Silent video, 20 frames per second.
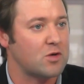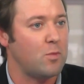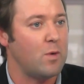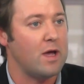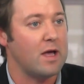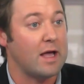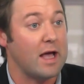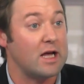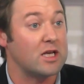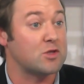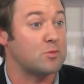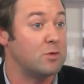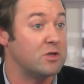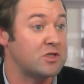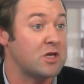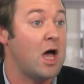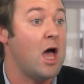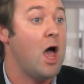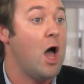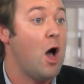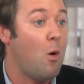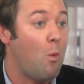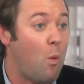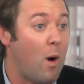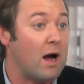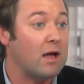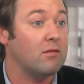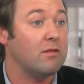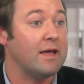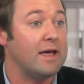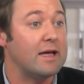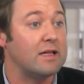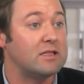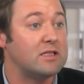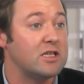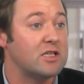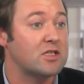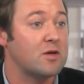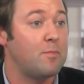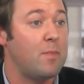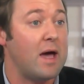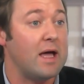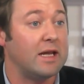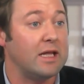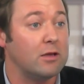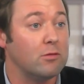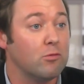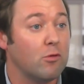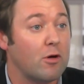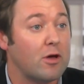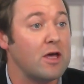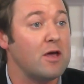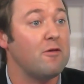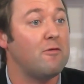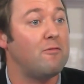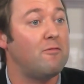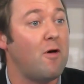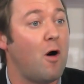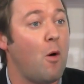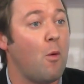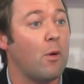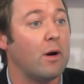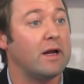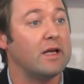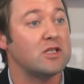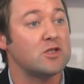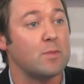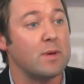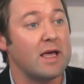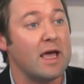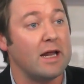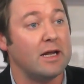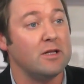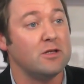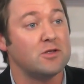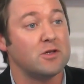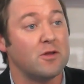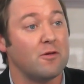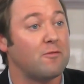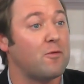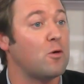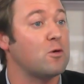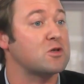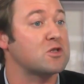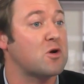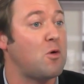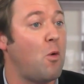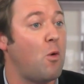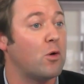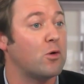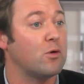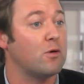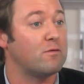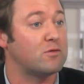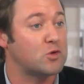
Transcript: week, as was widely anticipated. Looking forward as we get into the first quarter of